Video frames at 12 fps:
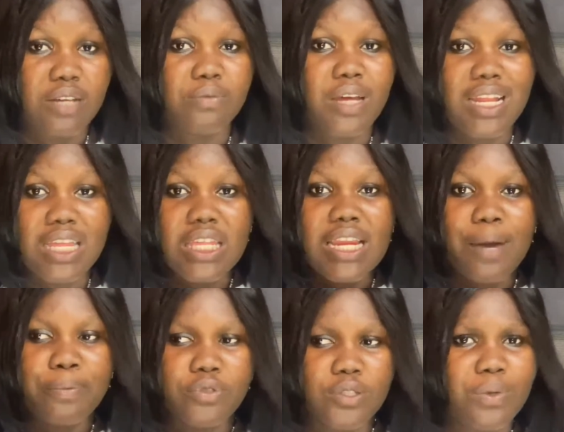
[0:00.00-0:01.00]
anything
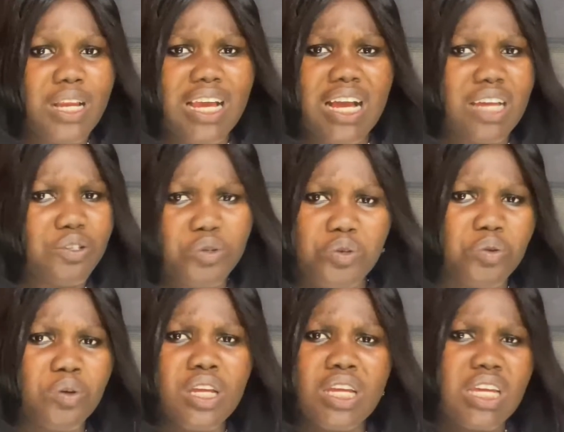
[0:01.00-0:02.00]
happens, you're like, no,
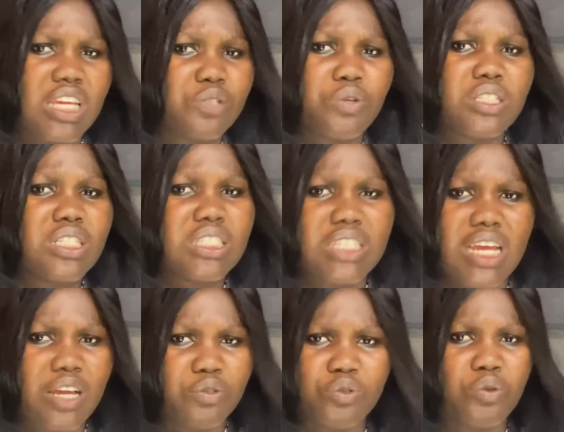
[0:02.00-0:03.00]
it wasn't there,
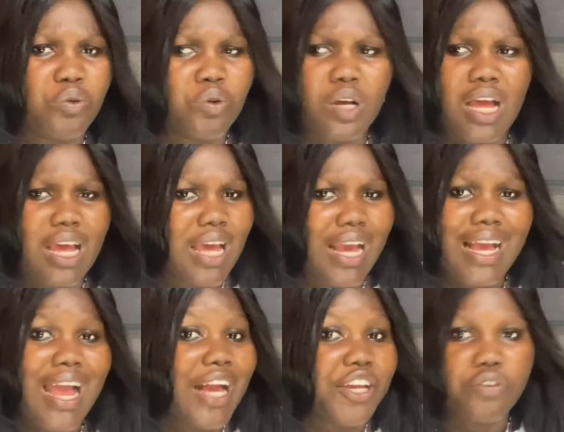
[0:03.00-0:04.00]
no, I can't
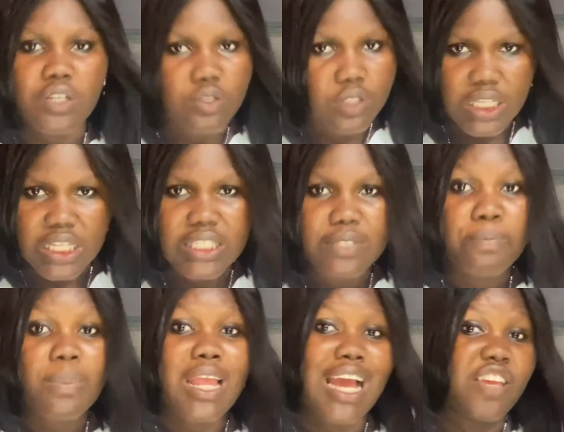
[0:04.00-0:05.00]
agree to this,
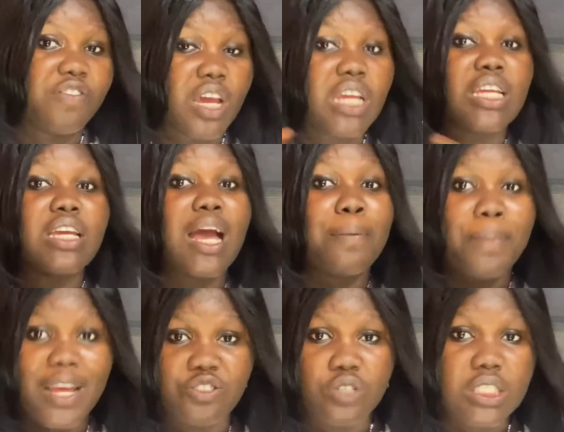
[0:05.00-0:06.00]
and you already
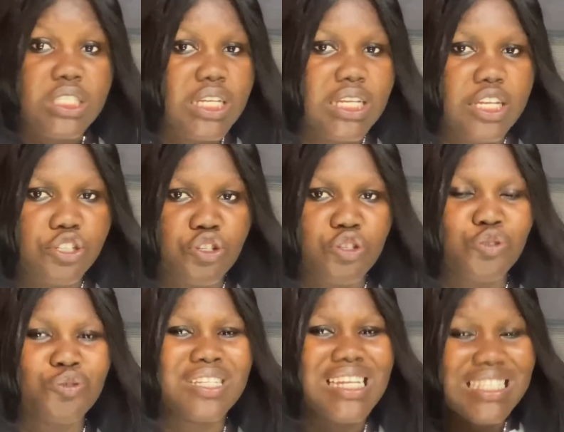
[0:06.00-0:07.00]
append your signature. So
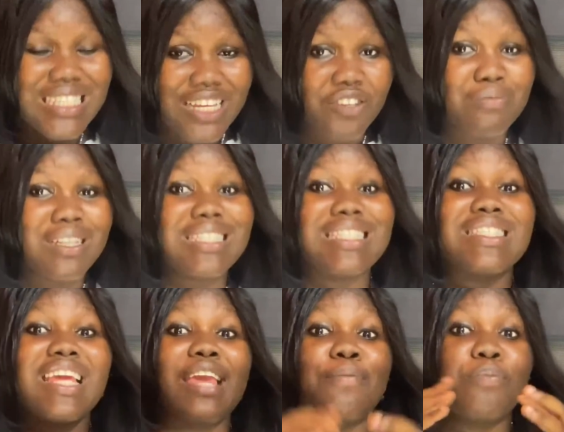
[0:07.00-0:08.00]
tenancy agreement is
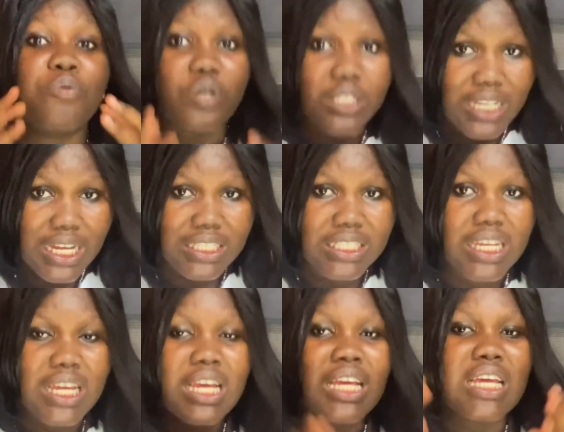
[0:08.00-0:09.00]
important
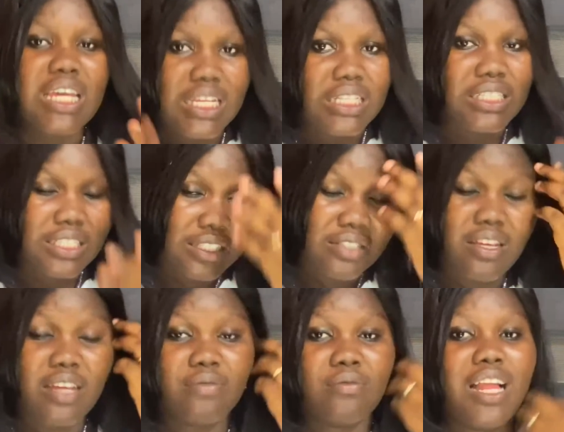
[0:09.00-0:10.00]
in
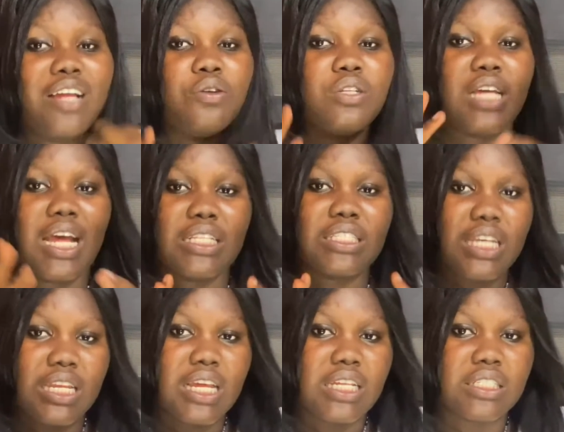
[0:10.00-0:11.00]
landlord and
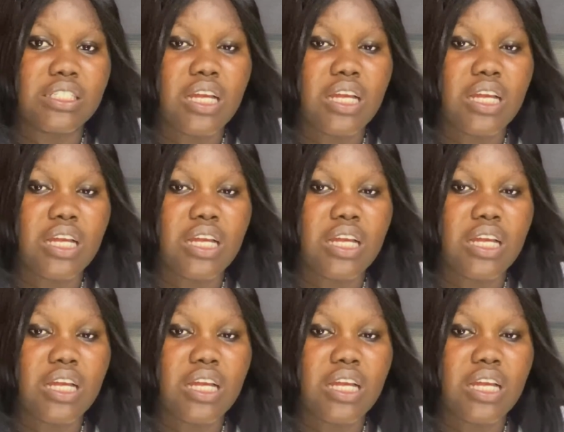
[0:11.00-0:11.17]
tenant